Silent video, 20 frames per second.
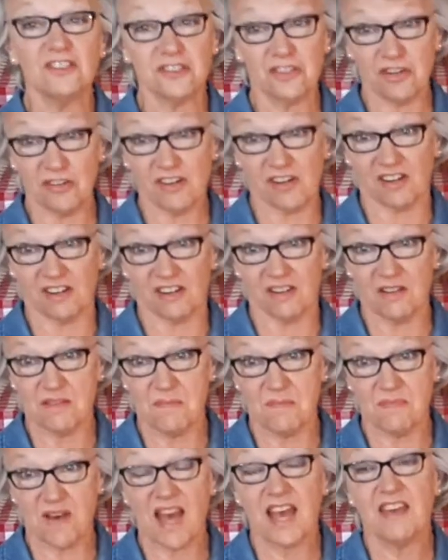Turtle
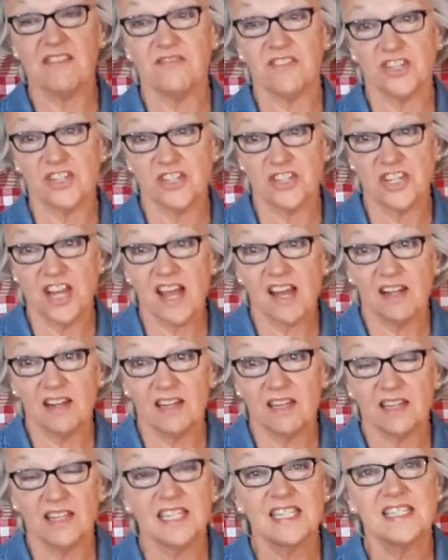by
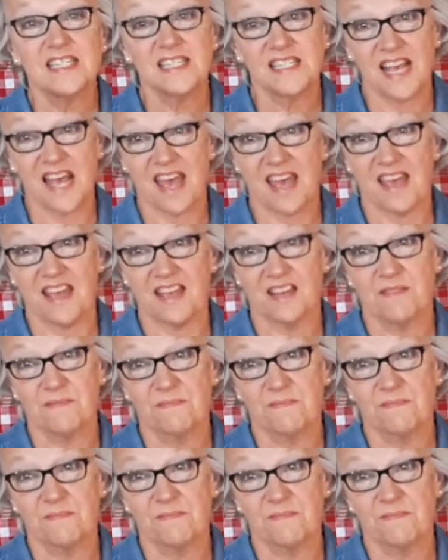Vachel Lindsay.